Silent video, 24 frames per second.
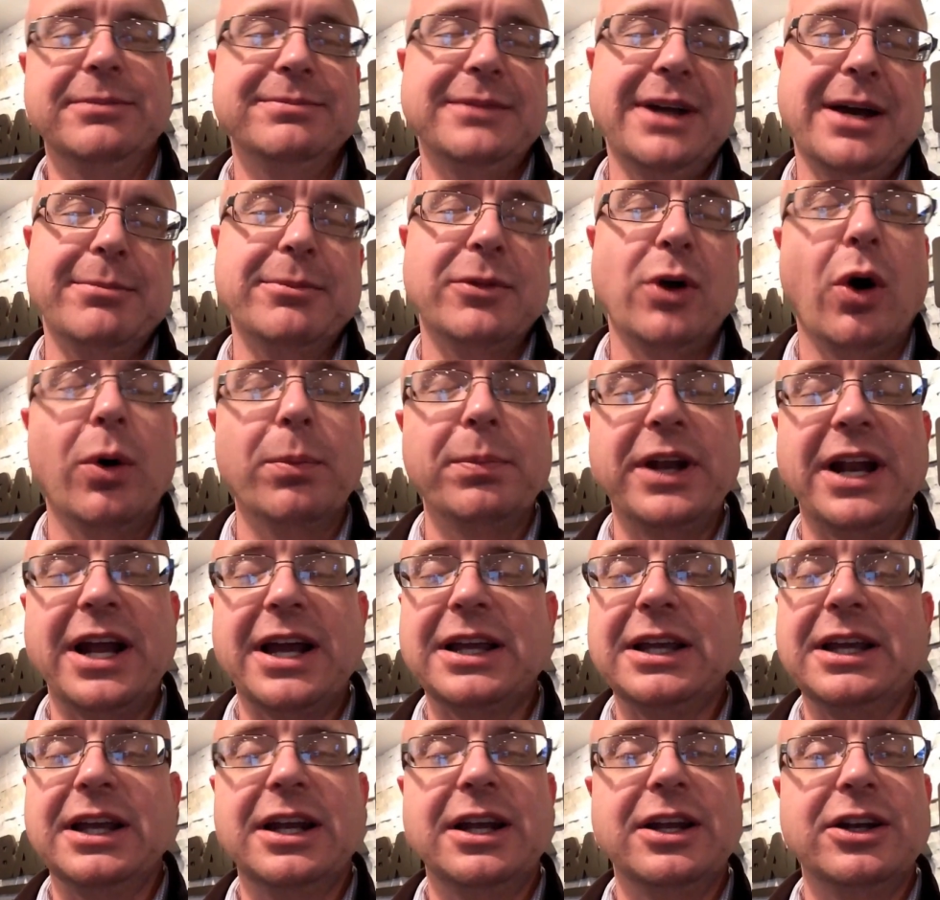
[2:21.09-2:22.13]
I'm hoping I
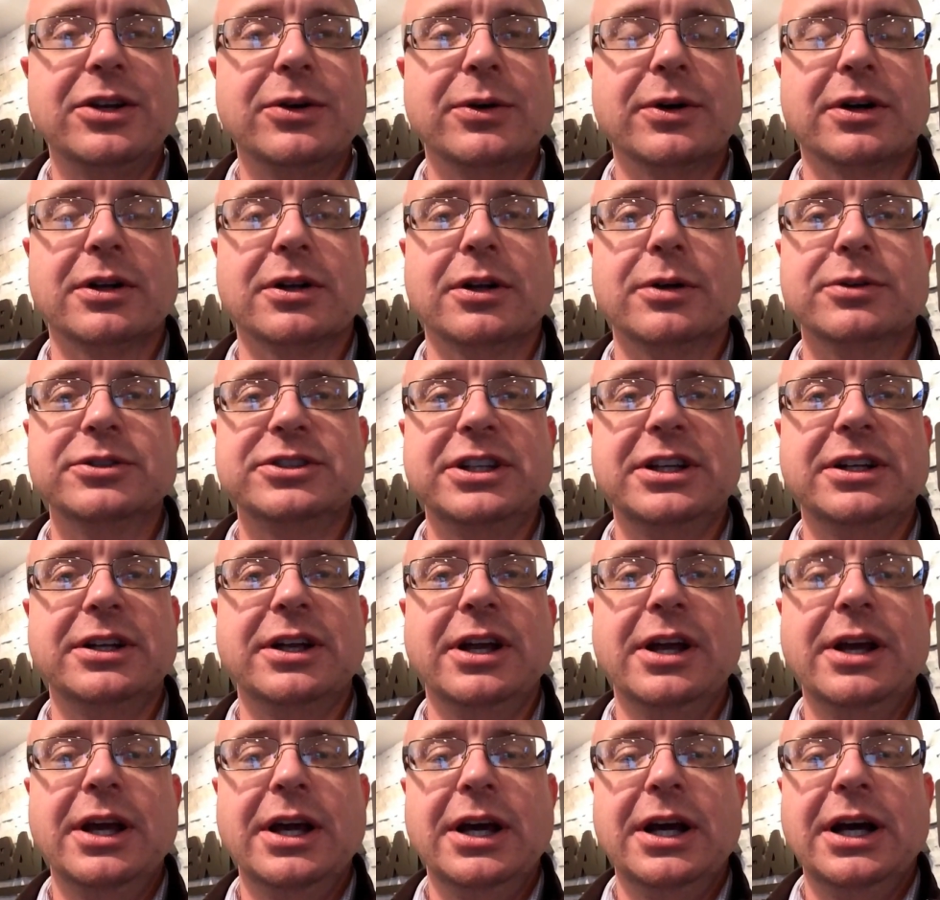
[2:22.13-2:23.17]
can get into a closing
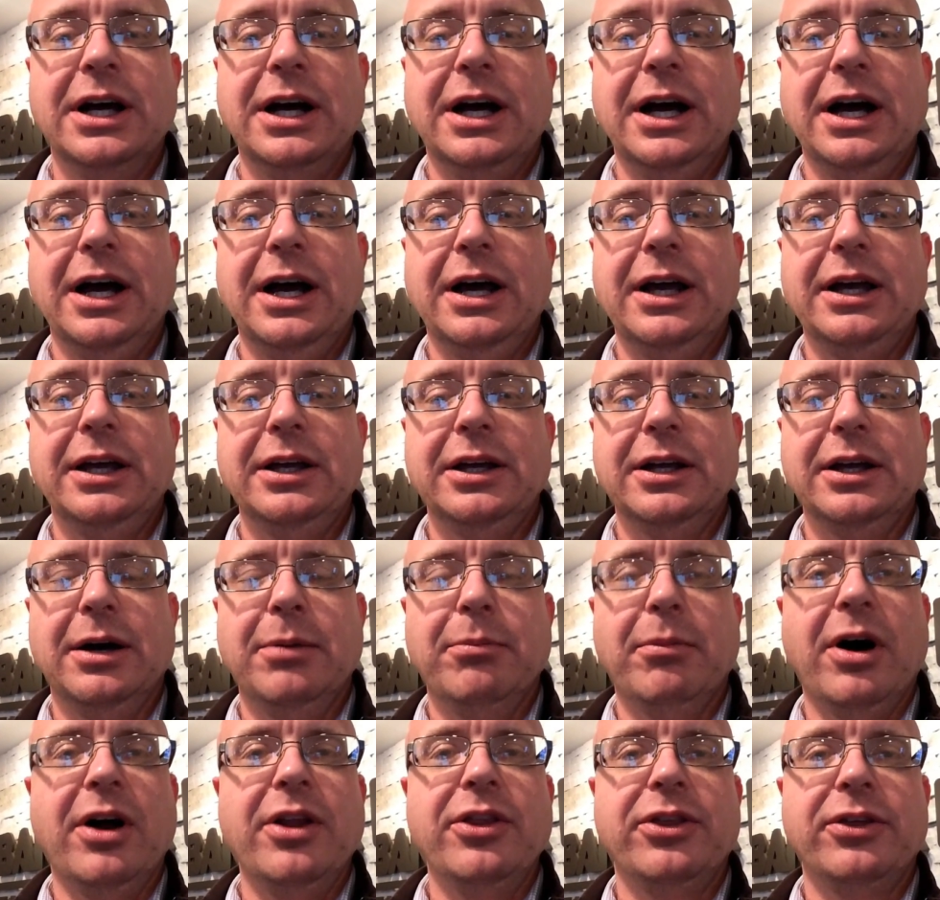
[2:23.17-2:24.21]
a
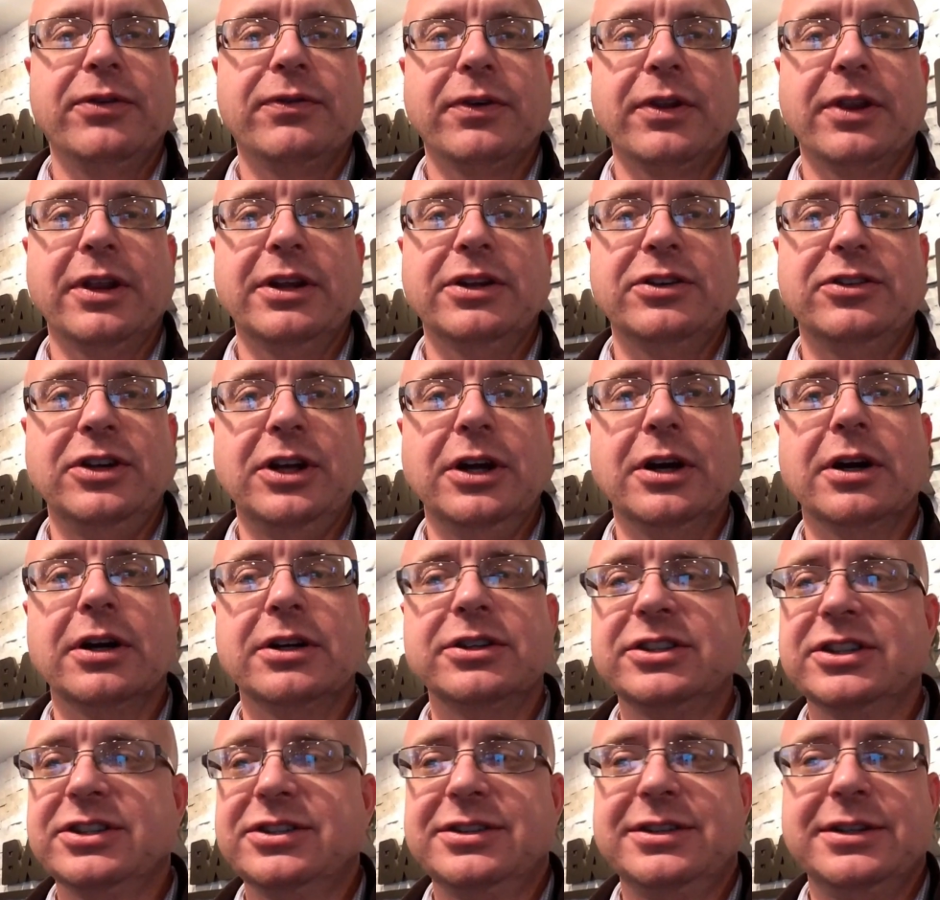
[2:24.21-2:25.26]
month for this year
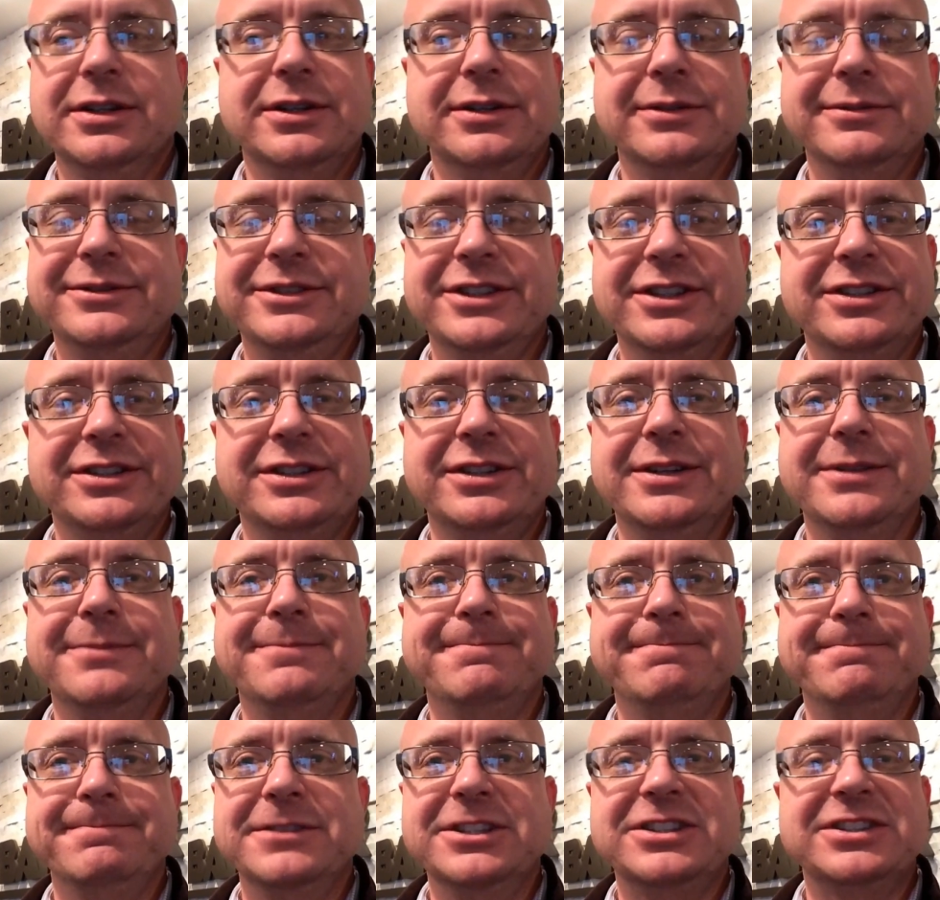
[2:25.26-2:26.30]
just to
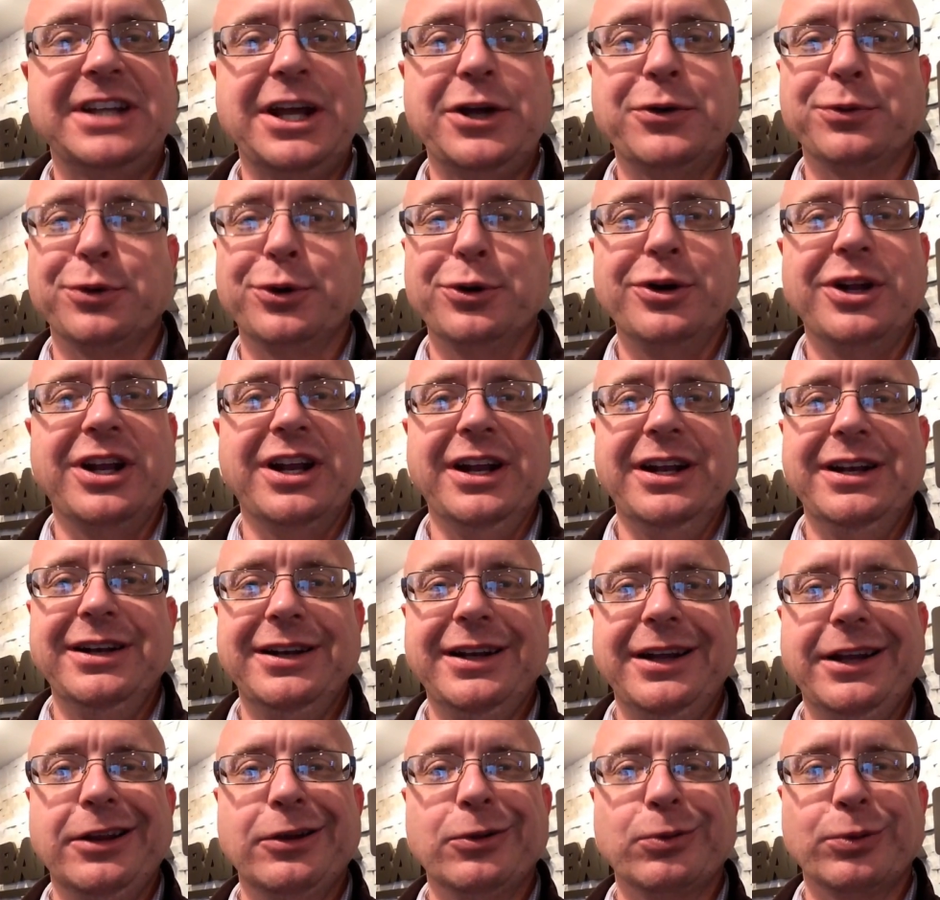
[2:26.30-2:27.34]
stay rooted
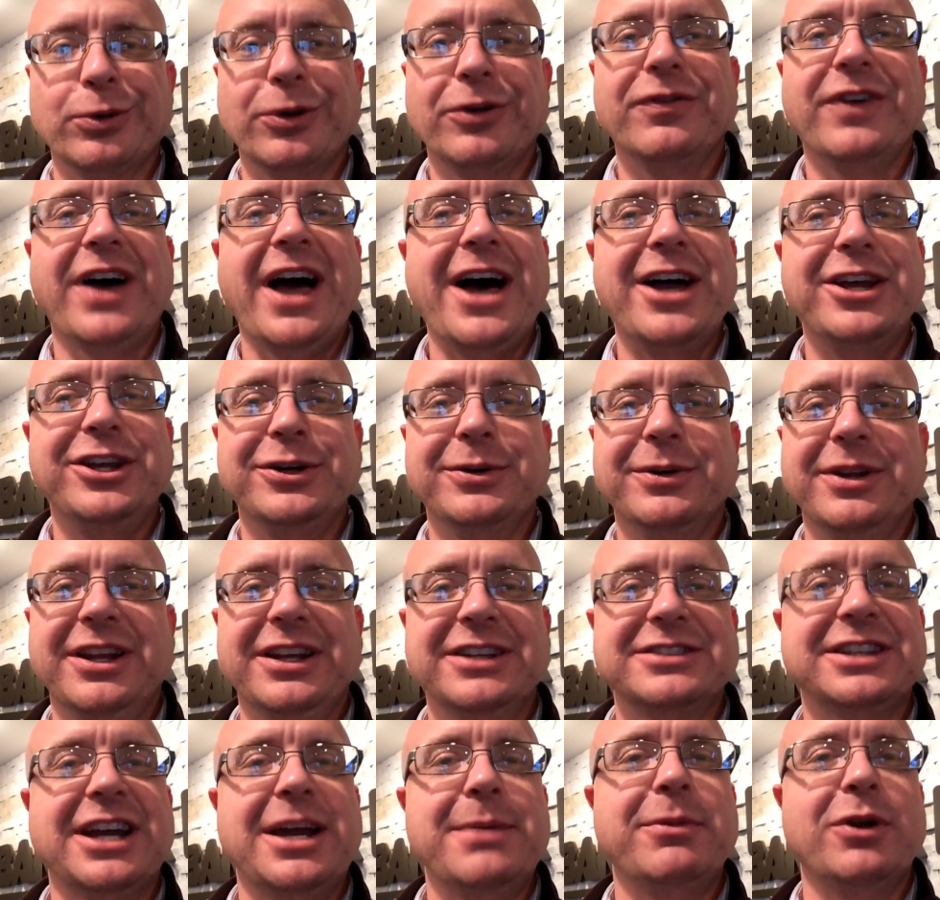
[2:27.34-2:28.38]
in the real value and the
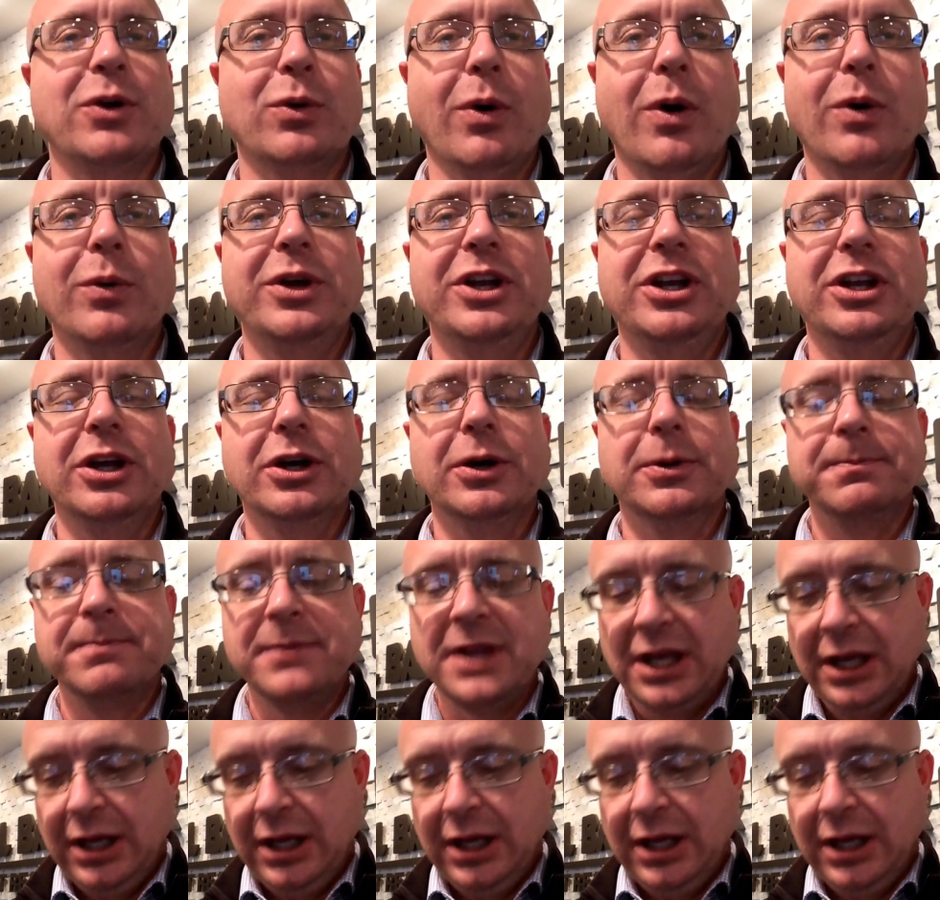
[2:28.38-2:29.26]
excitement of what we do.